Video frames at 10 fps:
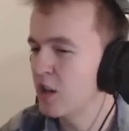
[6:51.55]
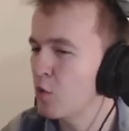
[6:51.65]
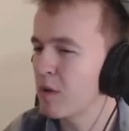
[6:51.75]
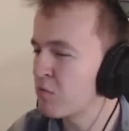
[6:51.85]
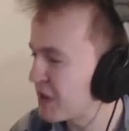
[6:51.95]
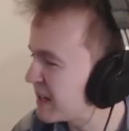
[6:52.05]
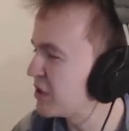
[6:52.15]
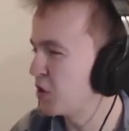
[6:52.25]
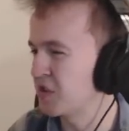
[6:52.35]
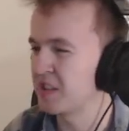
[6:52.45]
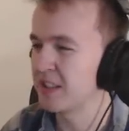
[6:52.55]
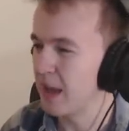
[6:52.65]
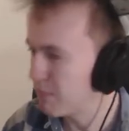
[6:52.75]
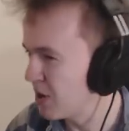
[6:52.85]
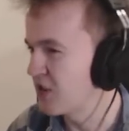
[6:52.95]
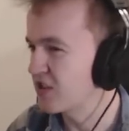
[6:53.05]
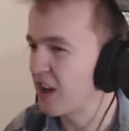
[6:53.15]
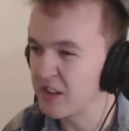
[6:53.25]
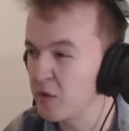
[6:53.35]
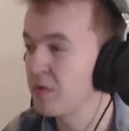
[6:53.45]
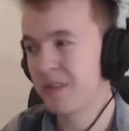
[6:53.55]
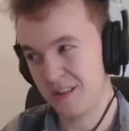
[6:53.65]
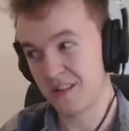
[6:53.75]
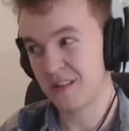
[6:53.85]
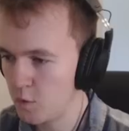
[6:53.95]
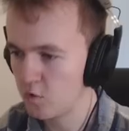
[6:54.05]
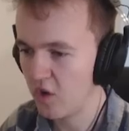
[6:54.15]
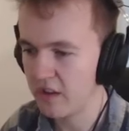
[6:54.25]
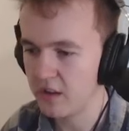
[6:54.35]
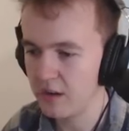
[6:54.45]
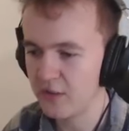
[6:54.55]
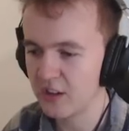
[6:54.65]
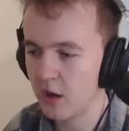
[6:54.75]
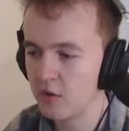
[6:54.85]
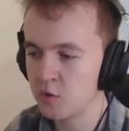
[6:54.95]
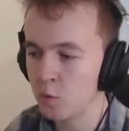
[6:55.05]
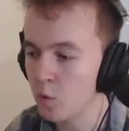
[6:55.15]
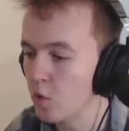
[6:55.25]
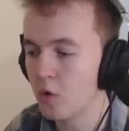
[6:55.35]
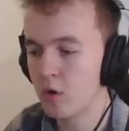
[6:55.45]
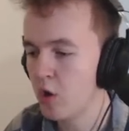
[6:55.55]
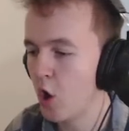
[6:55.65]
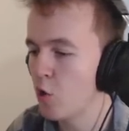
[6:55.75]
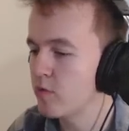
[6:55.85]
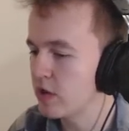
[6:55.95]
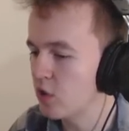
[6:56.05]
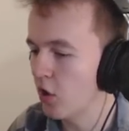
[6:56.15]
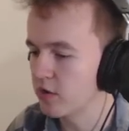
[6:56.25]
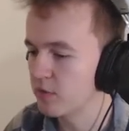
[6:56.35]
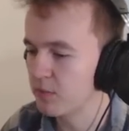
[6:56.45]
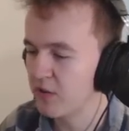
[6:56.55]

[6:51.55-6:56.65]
No one really chooses to get burned, I don't think. Would you rather live in a castle or own a yacht?